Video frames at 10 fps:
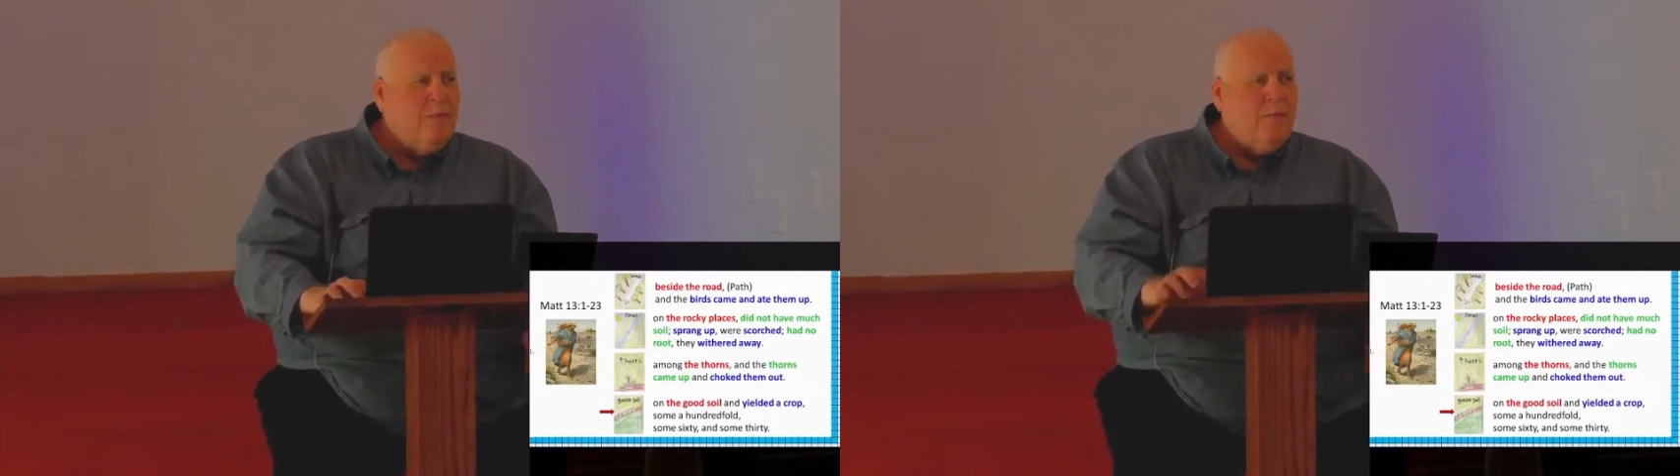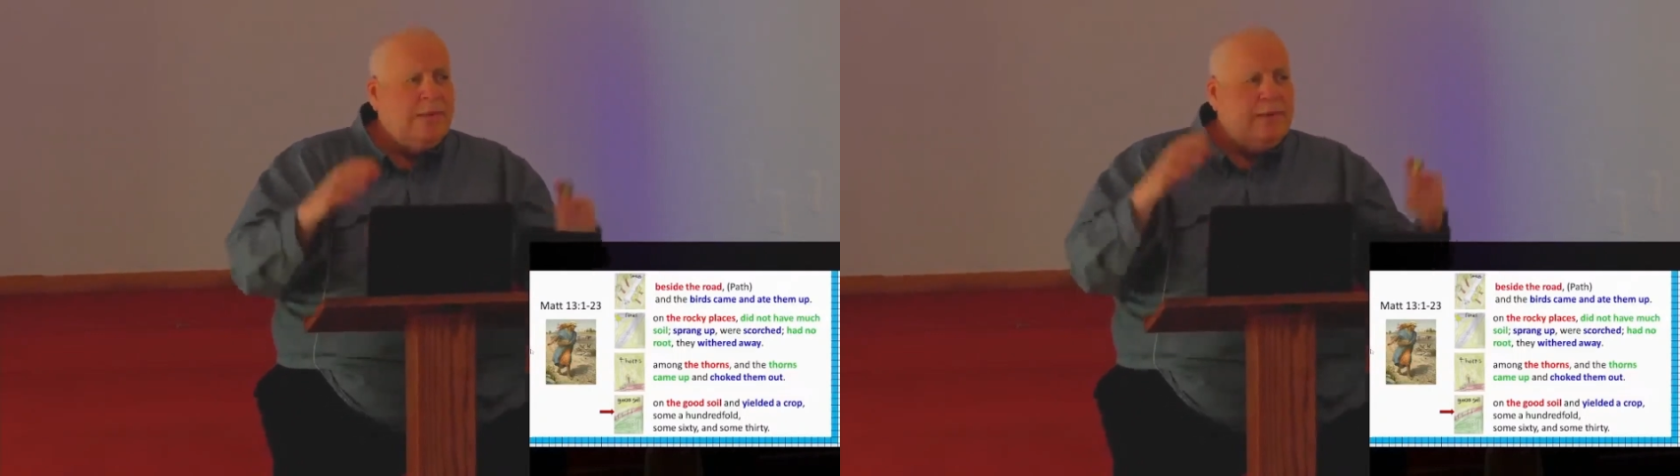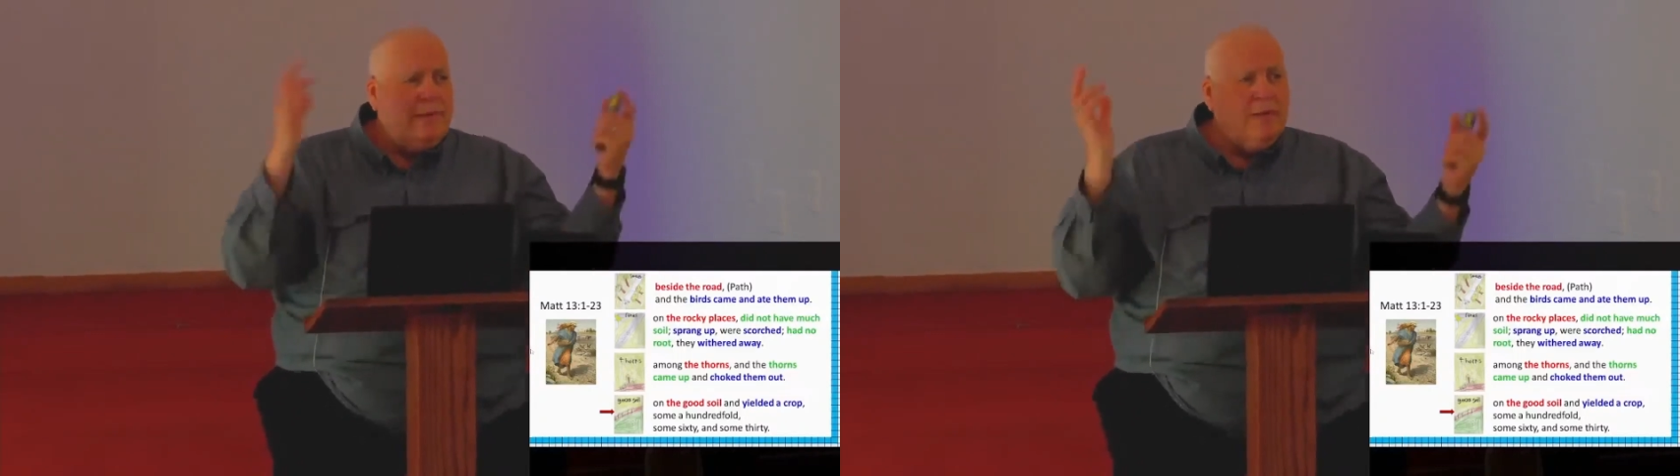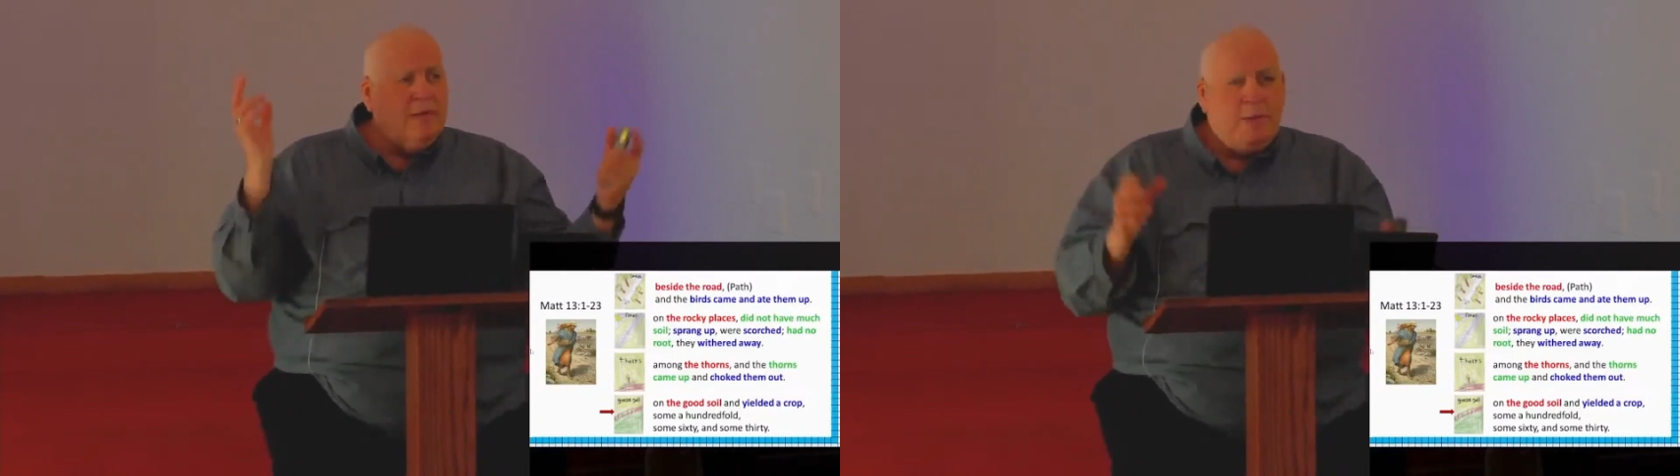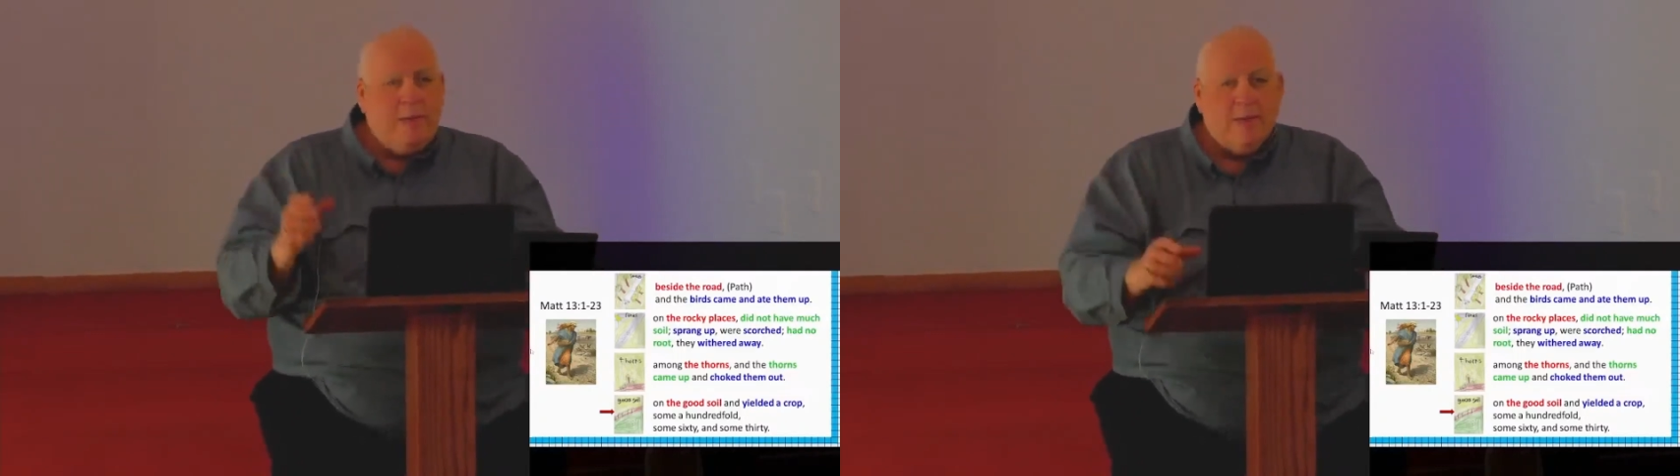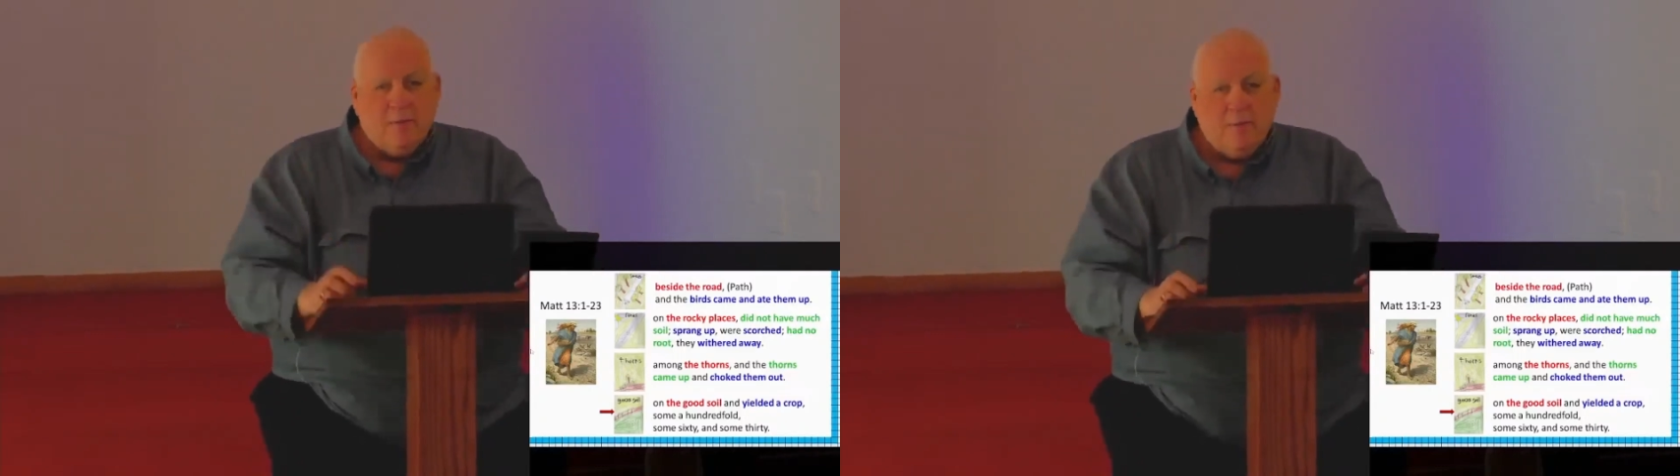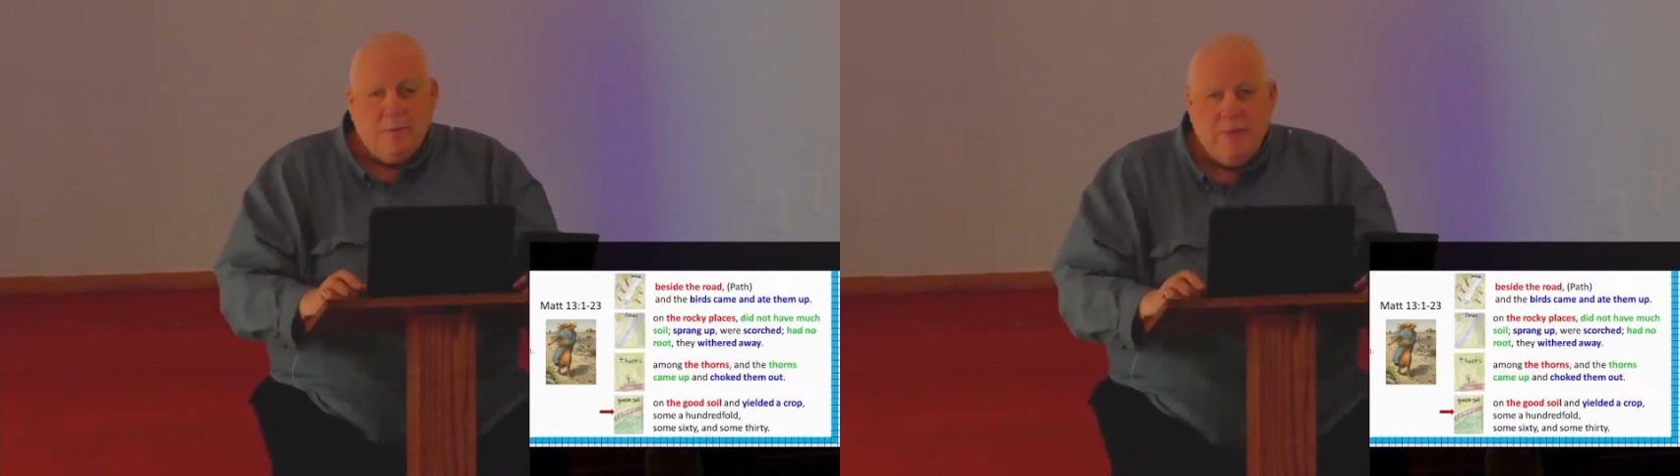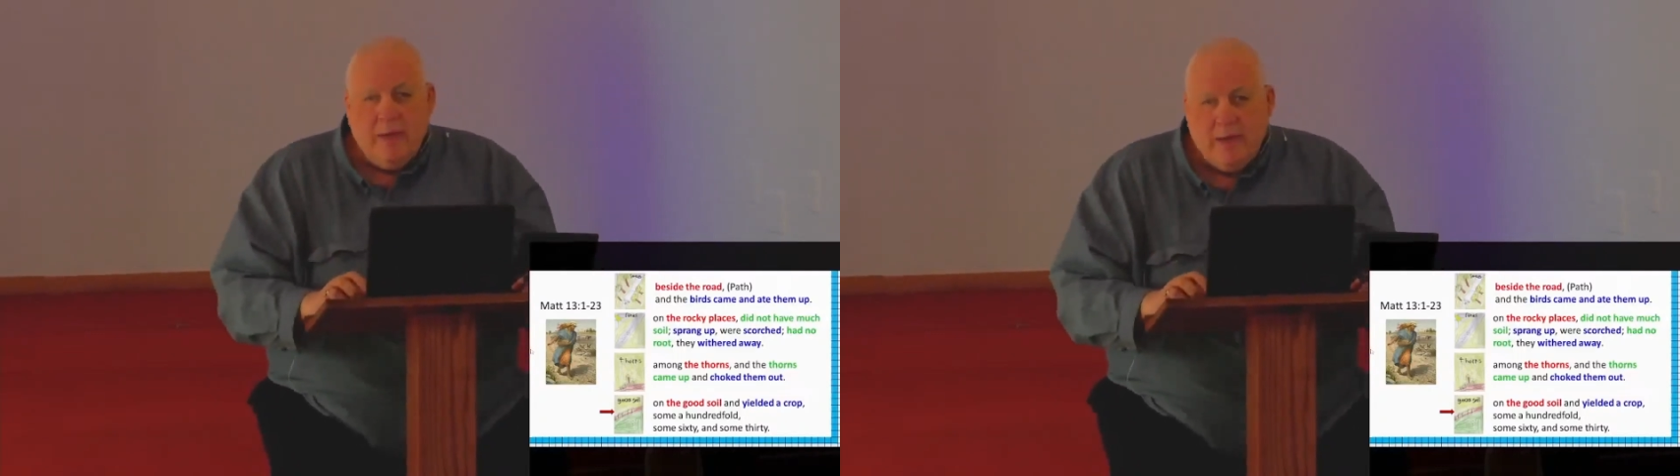what does this parable
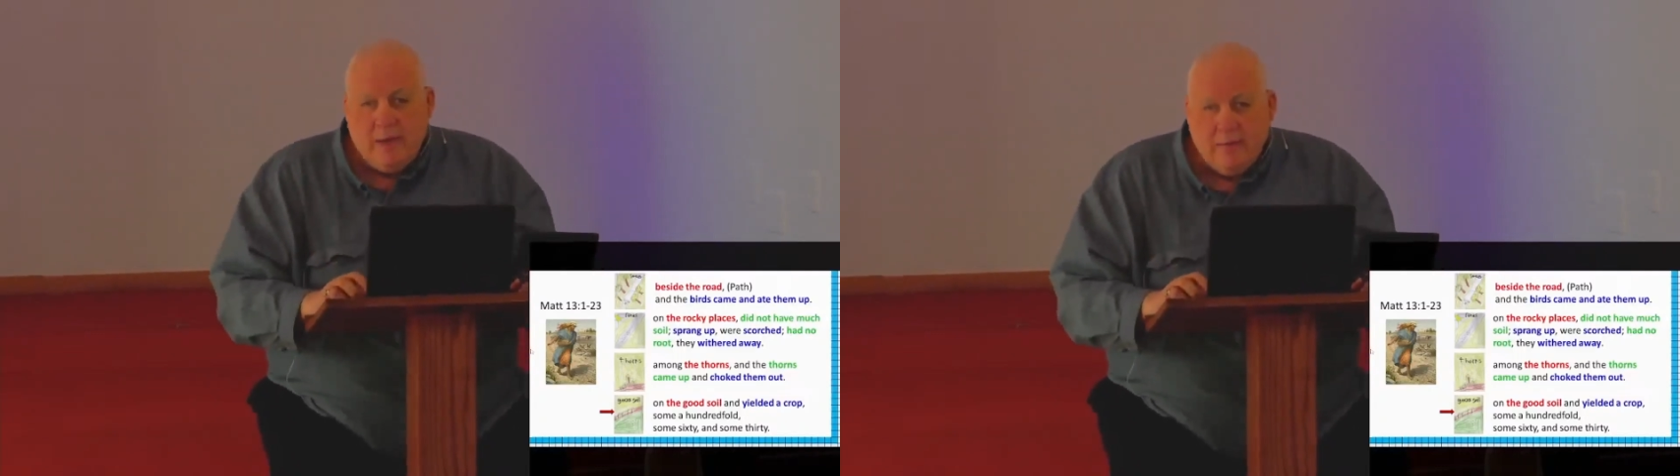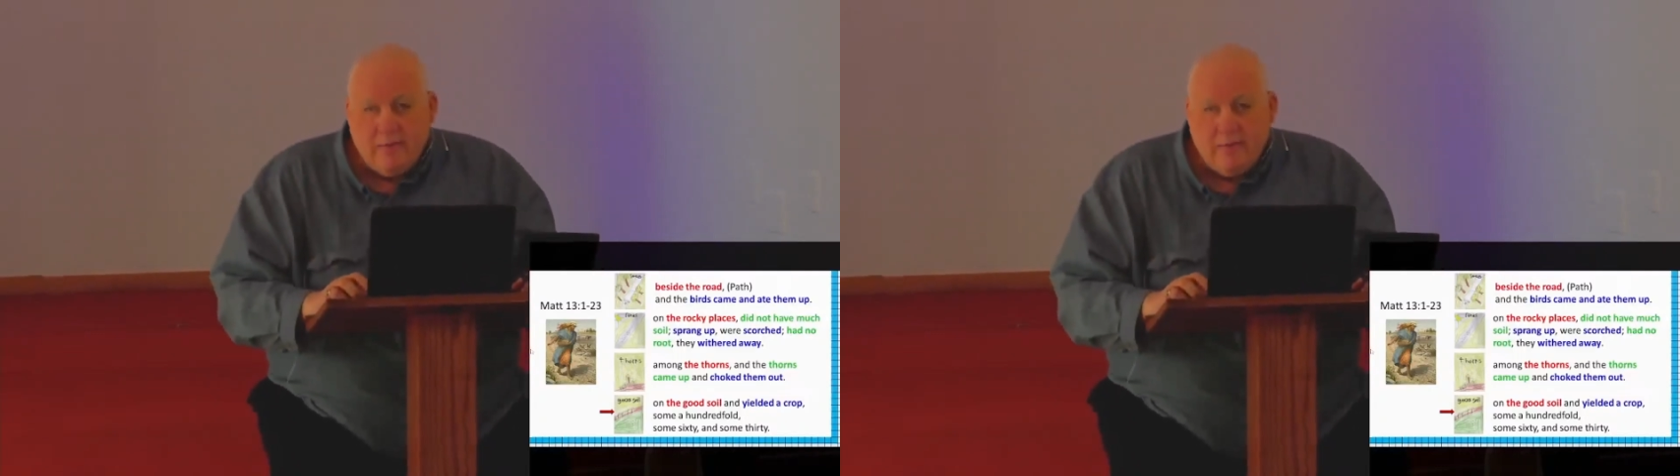mean?